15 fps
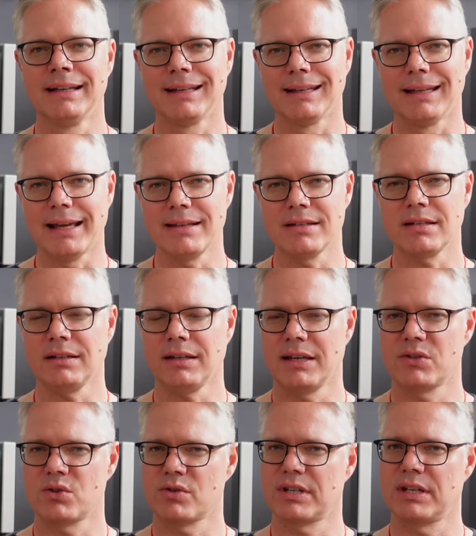Later,
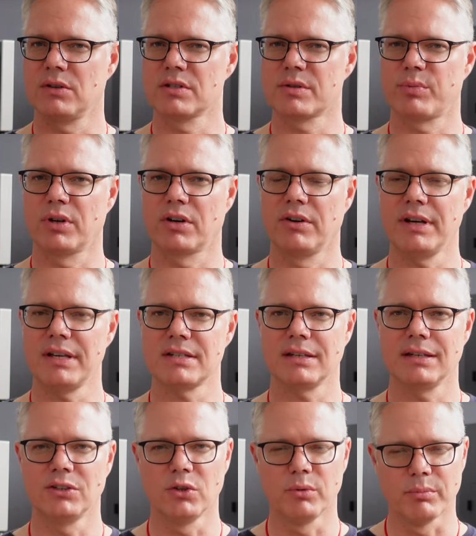as your skills progress,
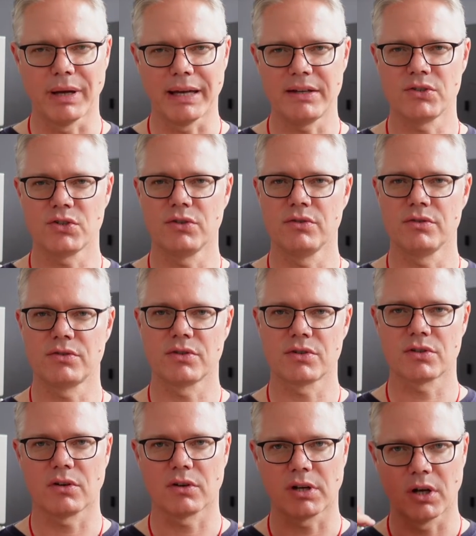you may choose to
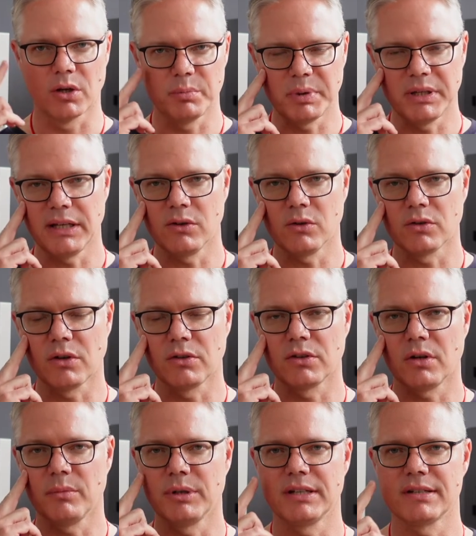start opening your
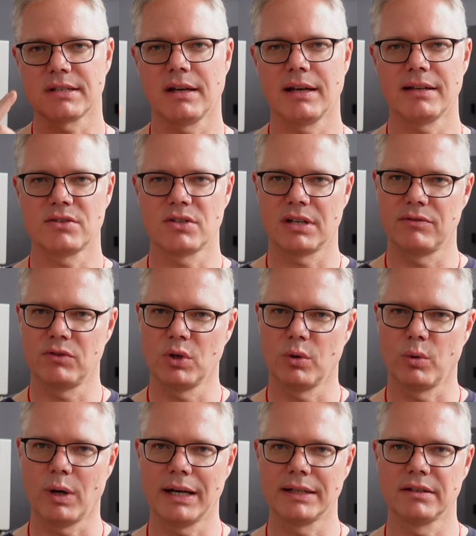non-dominant eye to give you a
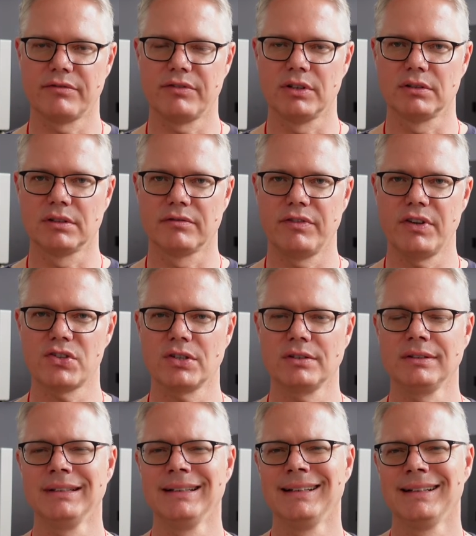wider field of
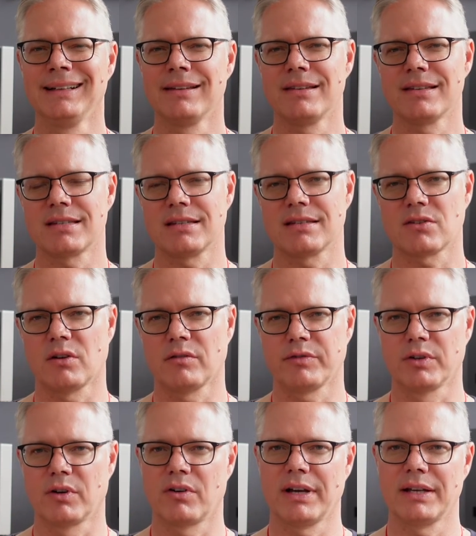vision. This is
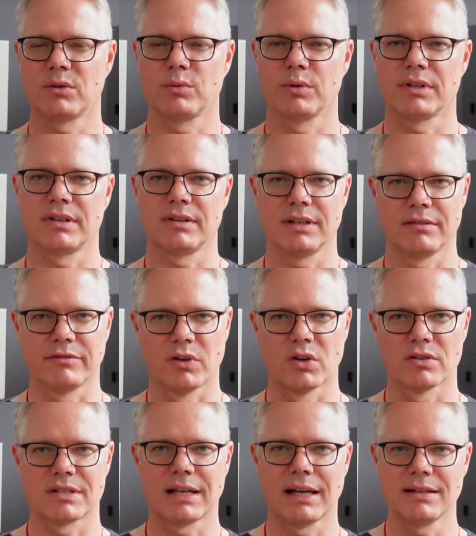often great with
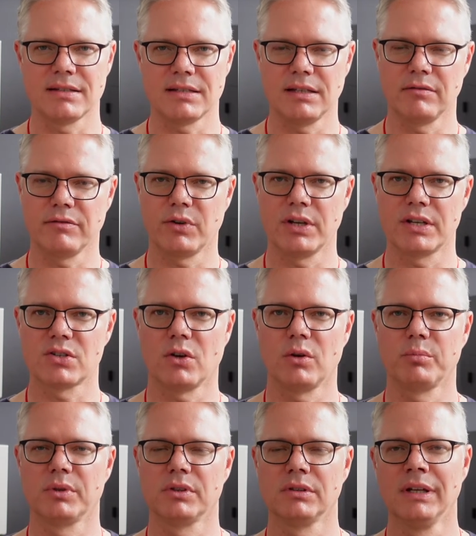advanced hunting, for
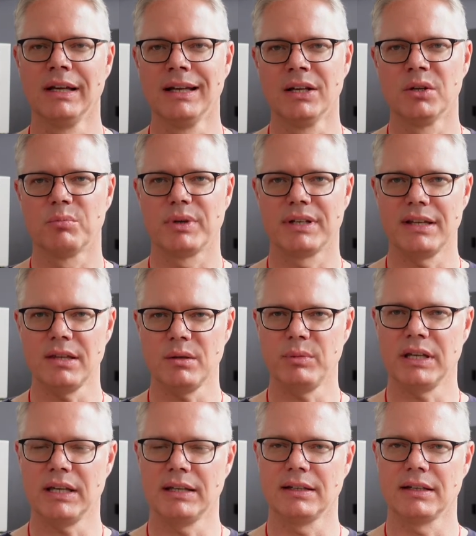example, but in the
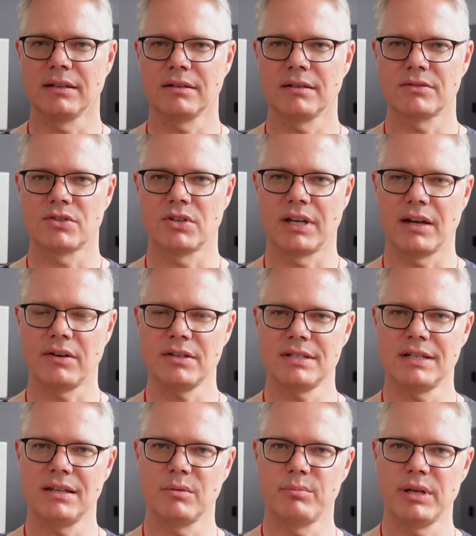beginning, to
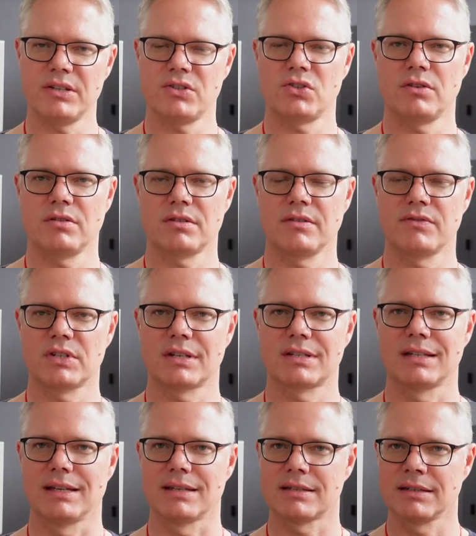guarantee the best chance of
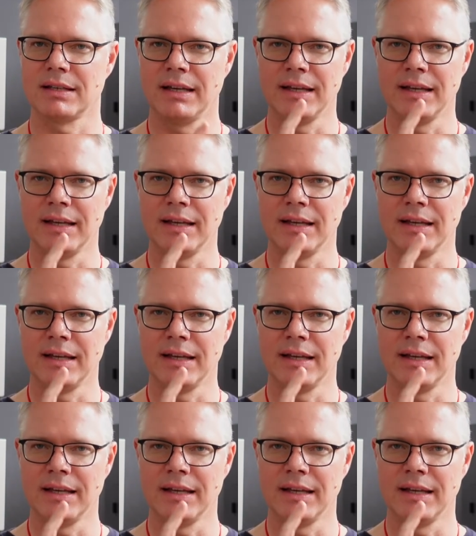success,